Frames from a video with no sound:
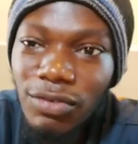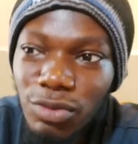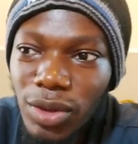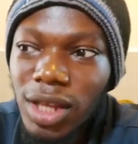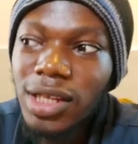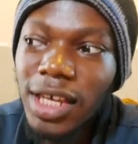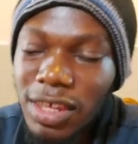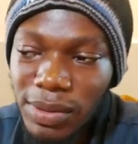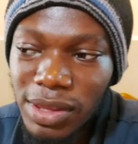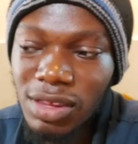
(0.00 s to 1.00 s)
fuel
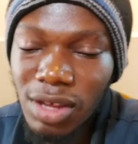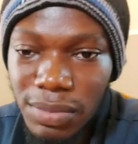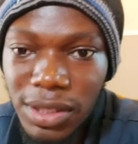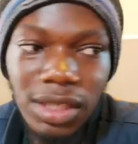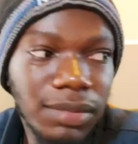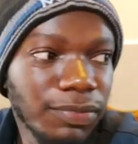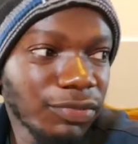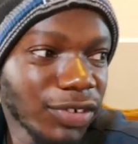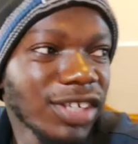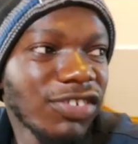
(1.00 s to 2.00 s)
expenses, upkeep,
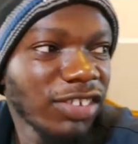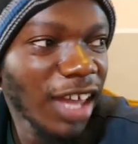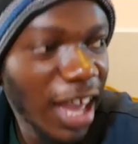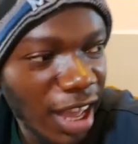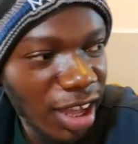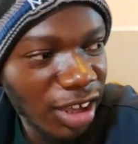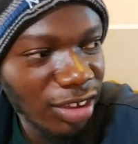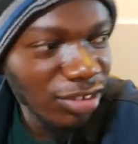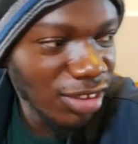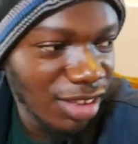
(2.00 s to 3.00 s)
furnish the
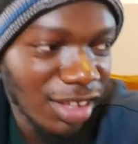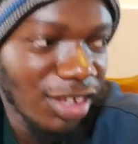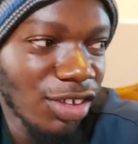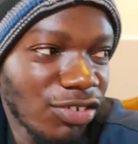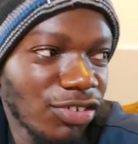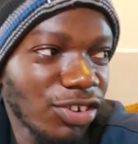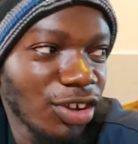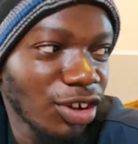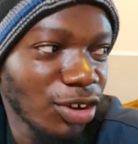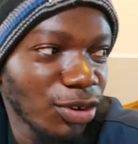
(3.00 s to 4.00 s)
house, you
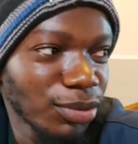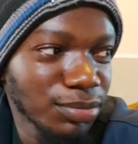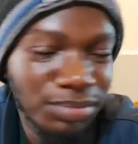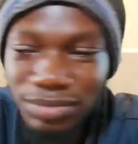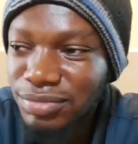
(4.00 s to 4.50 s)
know.